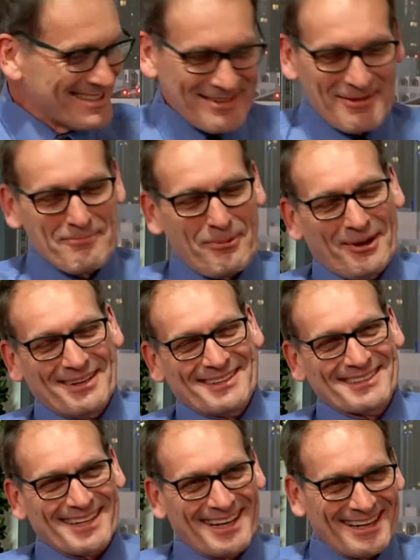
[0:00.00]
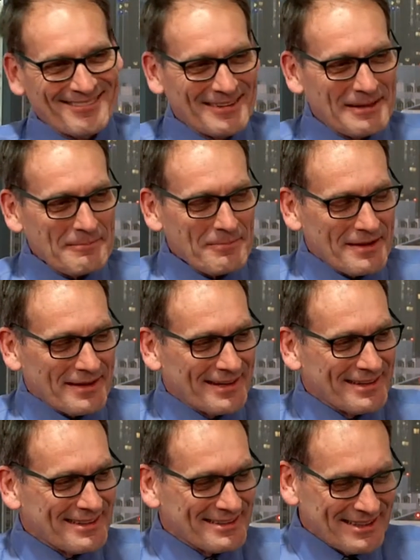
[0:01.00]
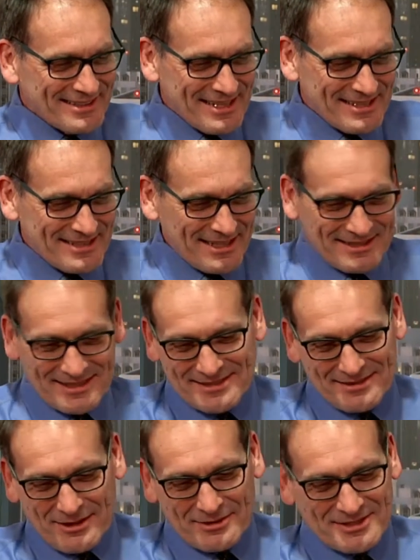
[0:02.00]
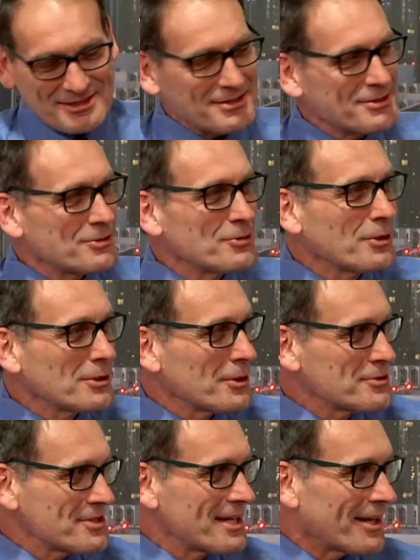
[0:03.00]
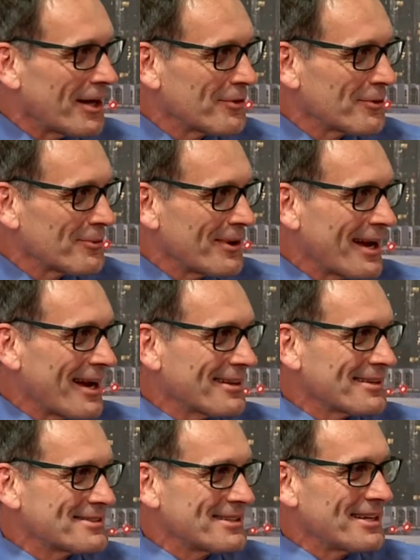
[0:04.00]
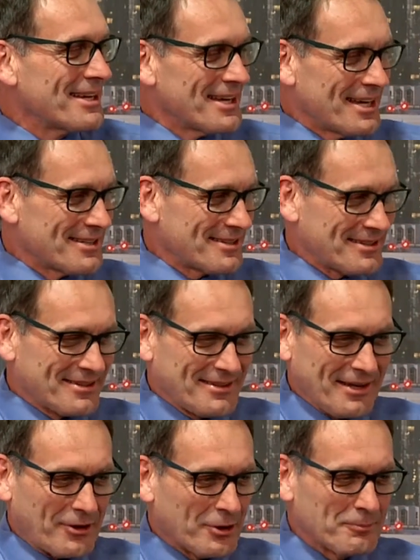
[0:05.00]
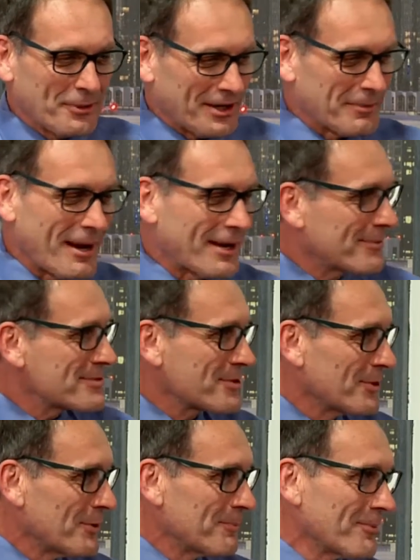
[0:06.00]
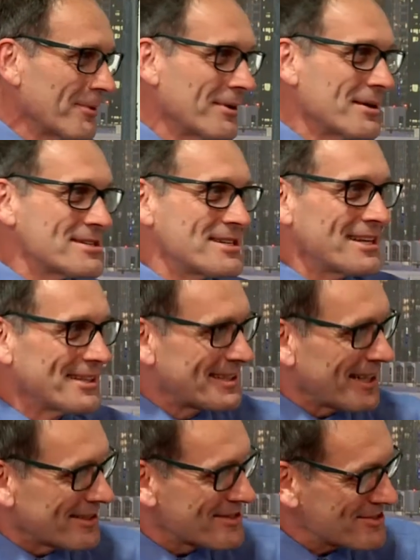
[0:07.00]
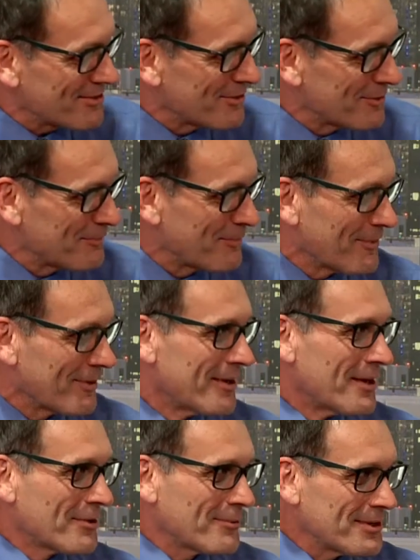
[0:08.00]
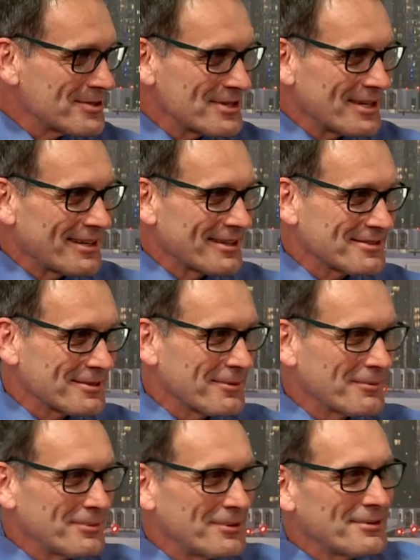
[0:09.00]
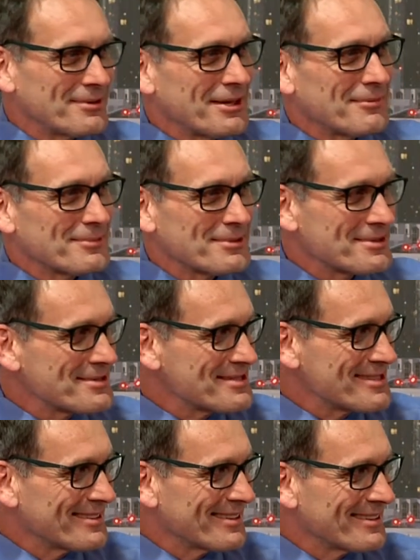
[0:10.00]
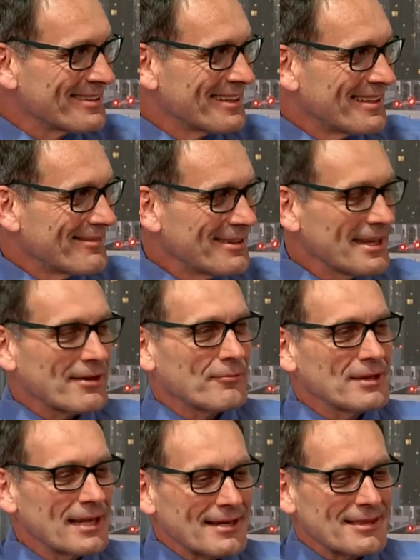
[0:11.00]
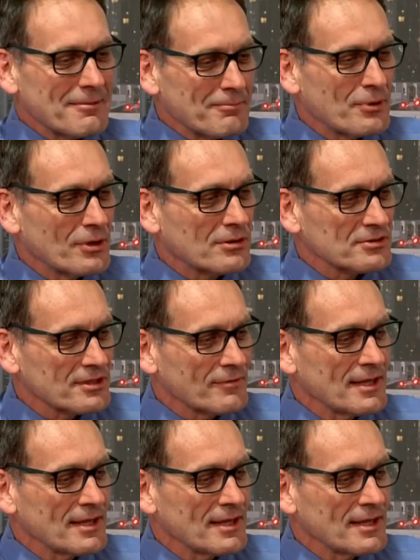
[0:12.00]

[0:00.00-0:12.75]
Didn't seem important at the time. It's too close to that other reality. I couldn't put it in a microscope or see it in a telescope or crunch it onto some computer numbers. You know, we like the empirical stuff.